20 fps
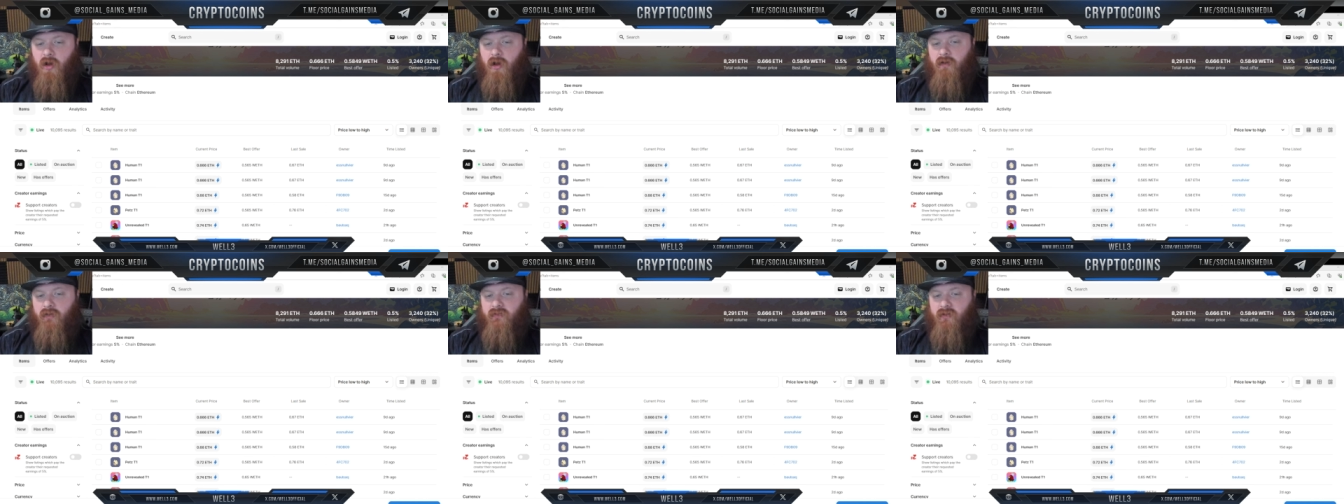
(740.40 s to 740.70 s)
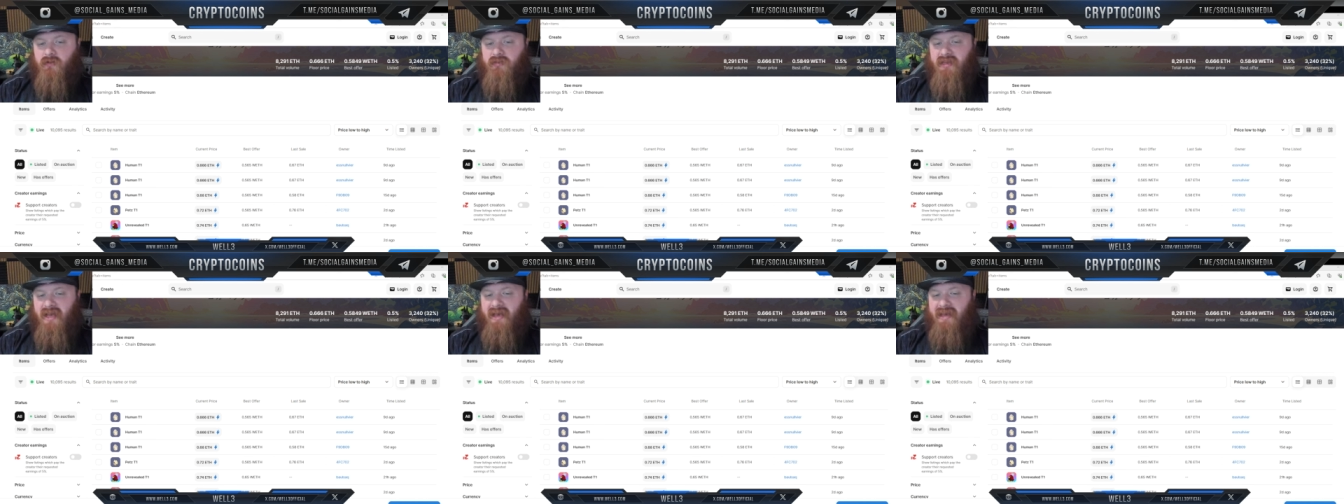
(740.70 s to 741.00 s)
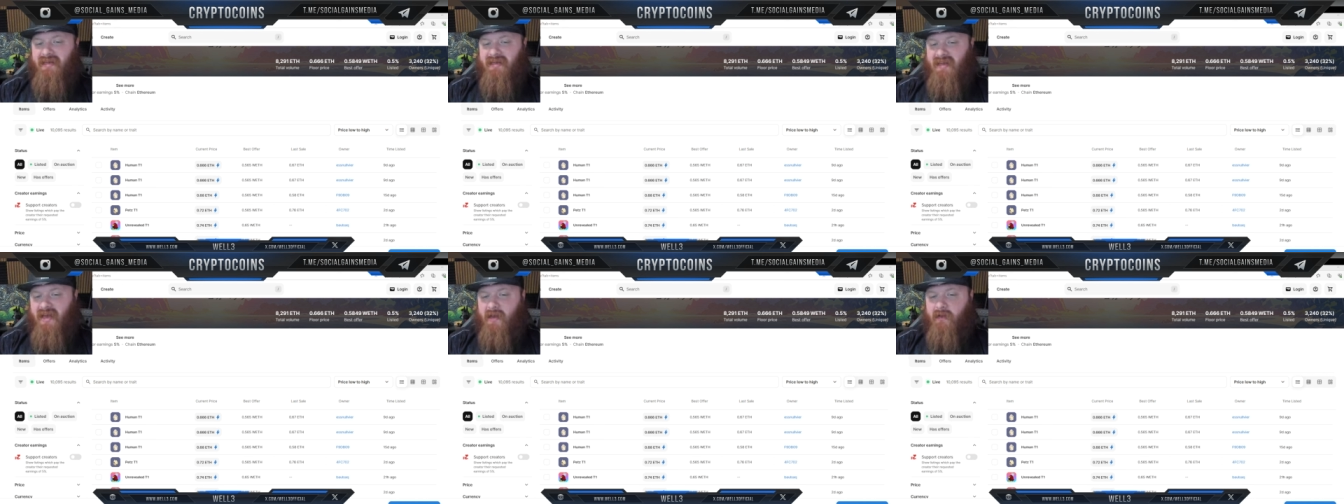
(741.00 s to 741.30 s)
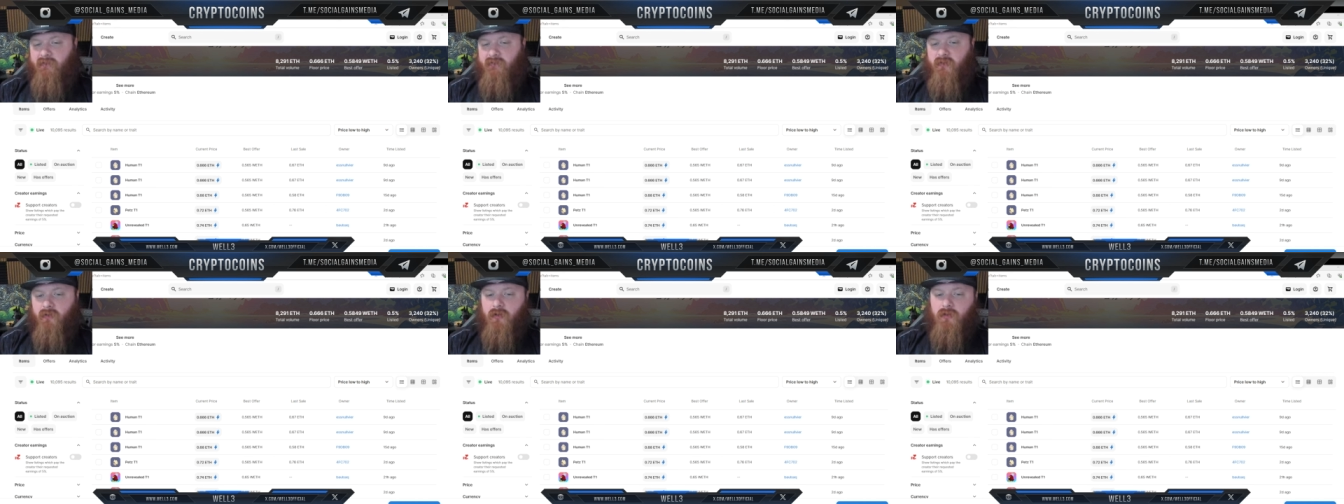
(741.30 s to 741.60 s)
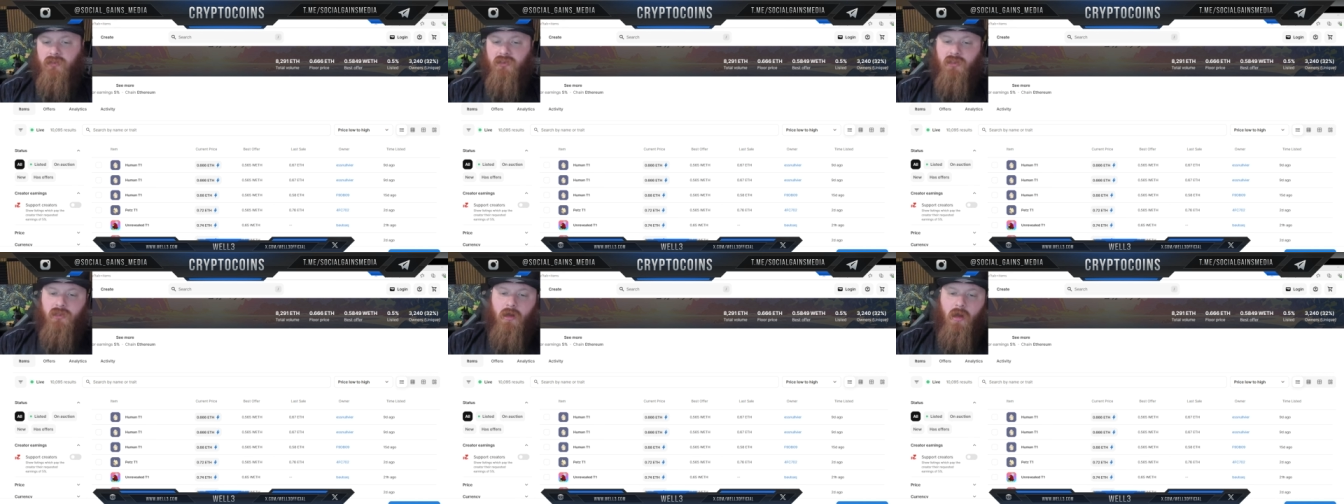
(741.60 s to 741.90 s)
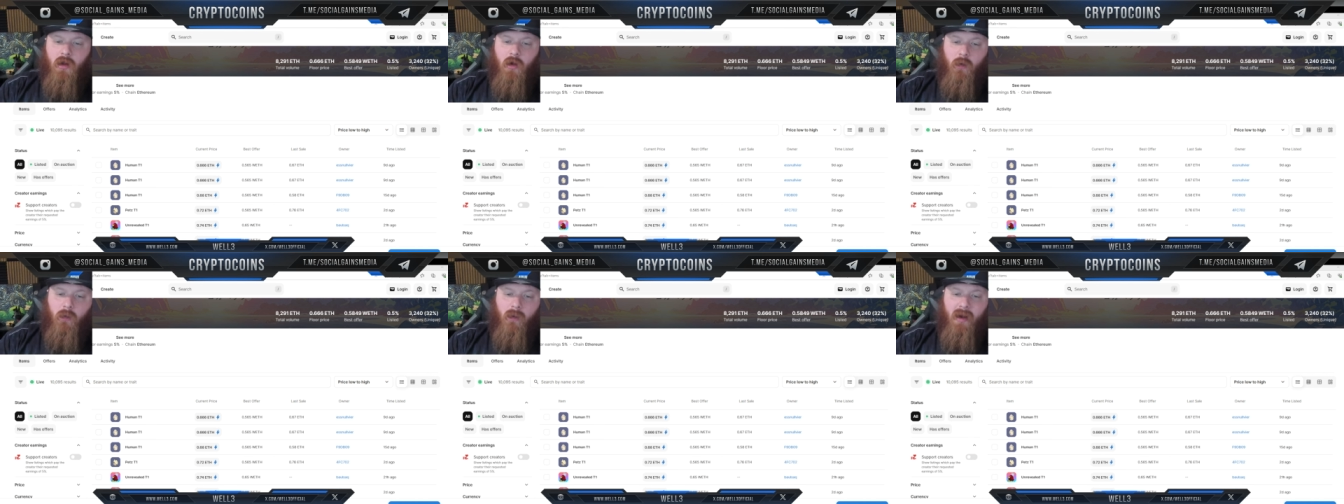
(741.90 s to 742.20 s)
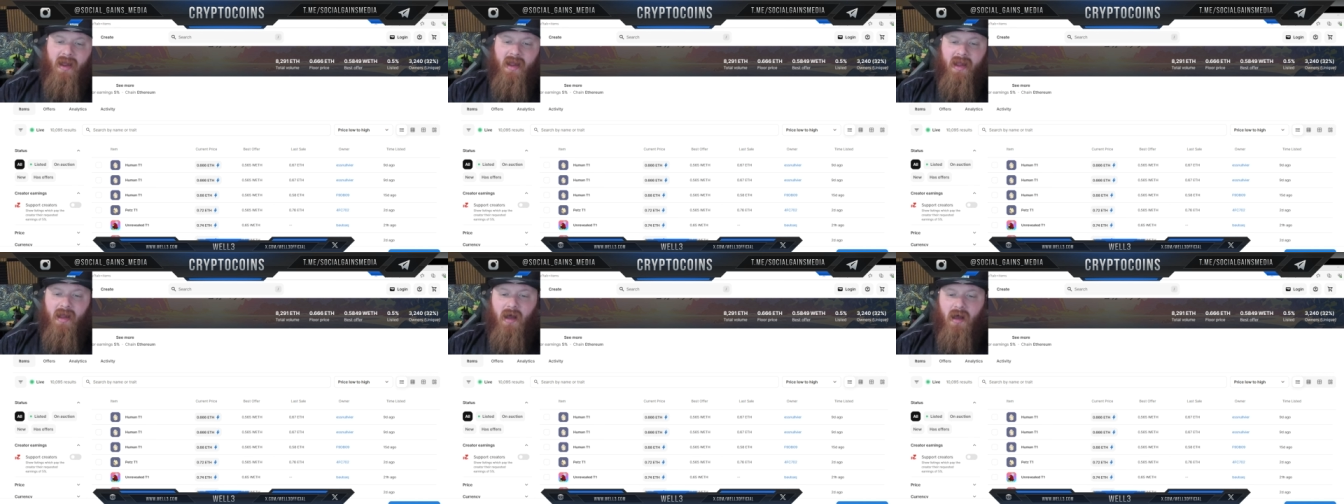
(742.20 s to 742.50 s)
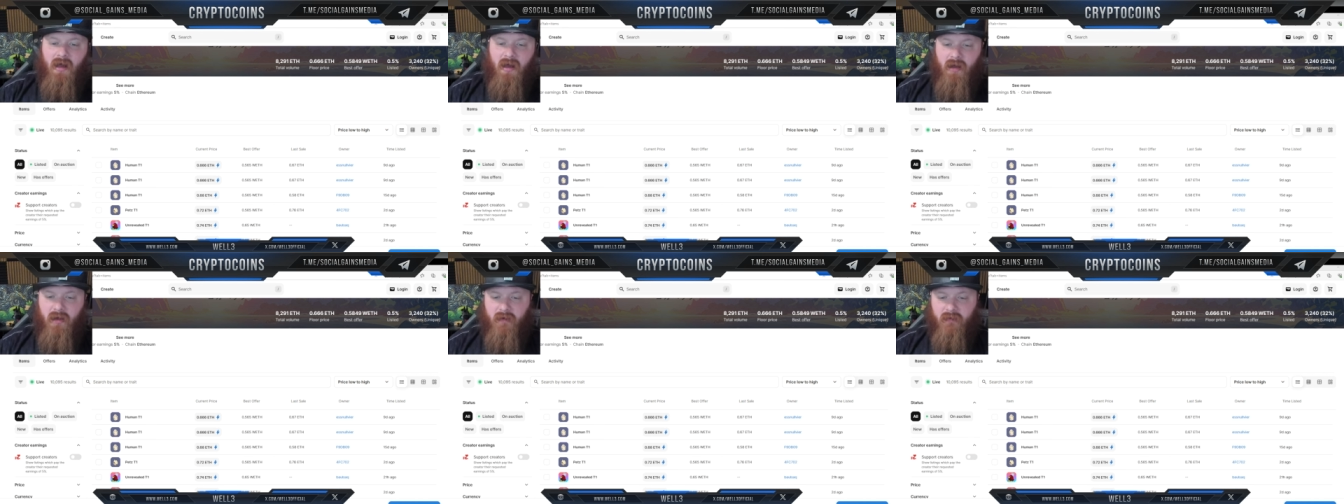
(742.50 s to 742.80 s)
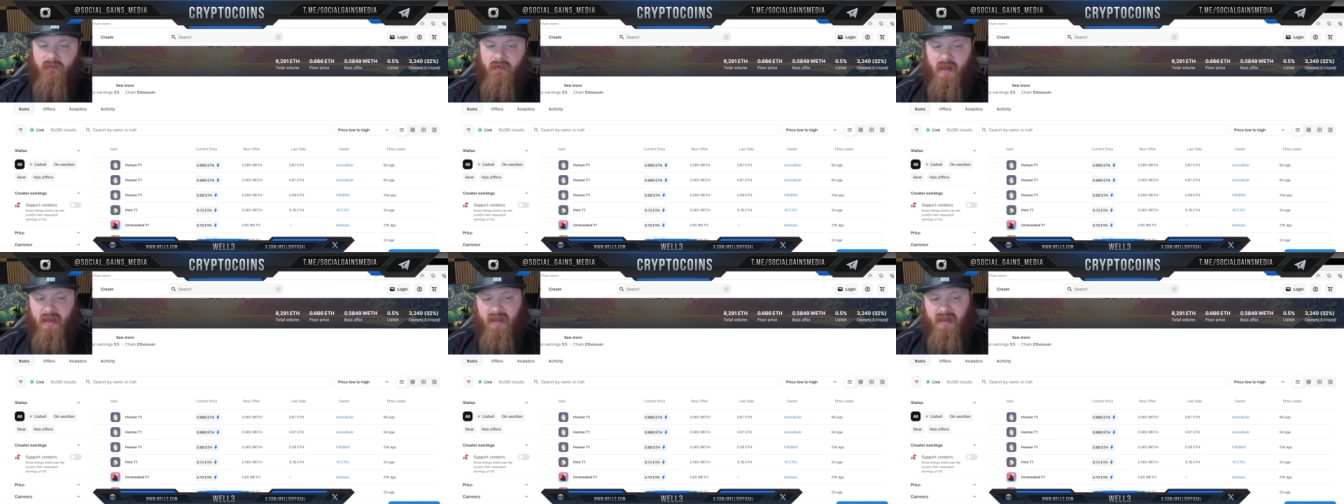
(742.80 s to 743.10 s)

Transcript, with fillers: offers a diverse array of